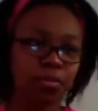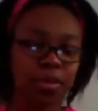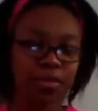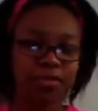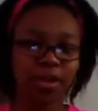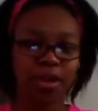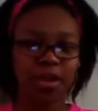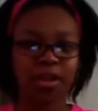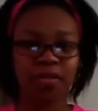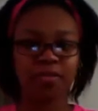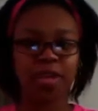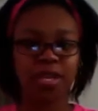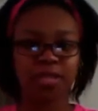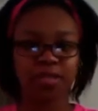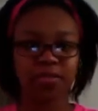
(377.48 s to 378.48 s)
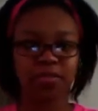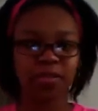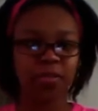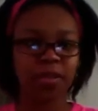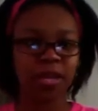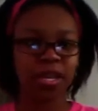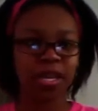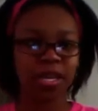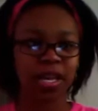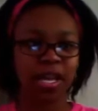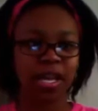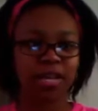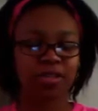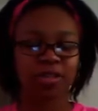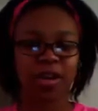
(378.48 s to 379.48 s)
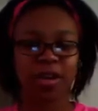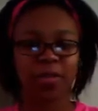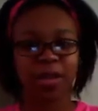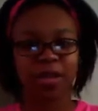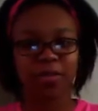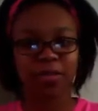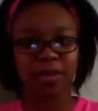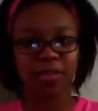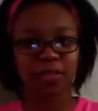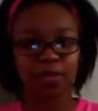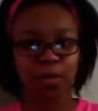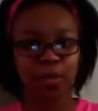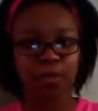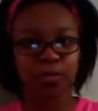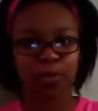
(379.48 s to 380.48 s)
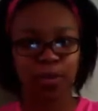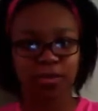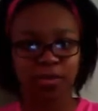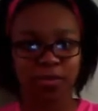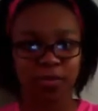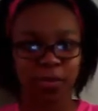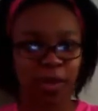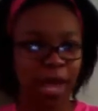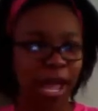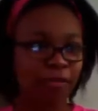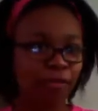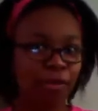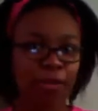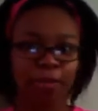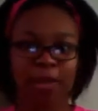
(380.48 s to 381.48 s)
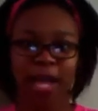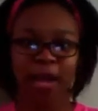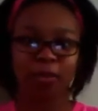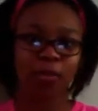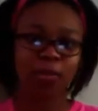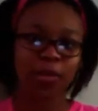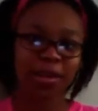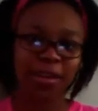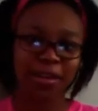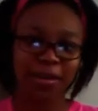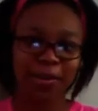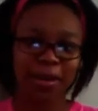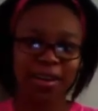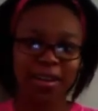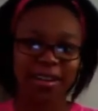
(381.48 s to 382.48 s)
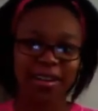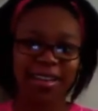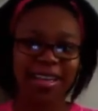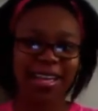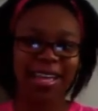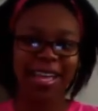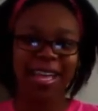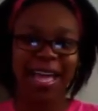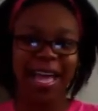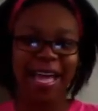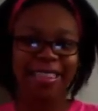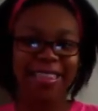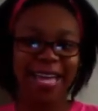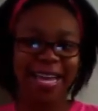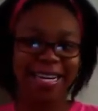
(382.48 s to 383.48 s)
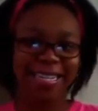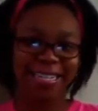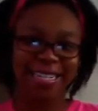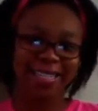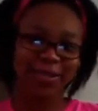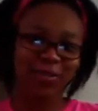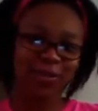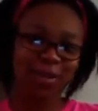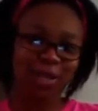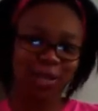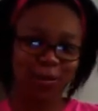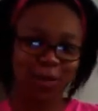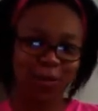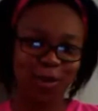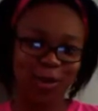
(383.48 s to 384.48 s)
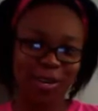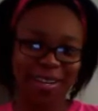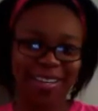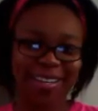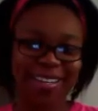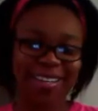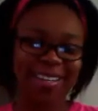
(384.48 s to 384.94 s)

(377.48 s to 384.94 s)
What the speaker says: be very invasive with me and try to make me the spokesperson for every black woman in America, and that doesn't really work.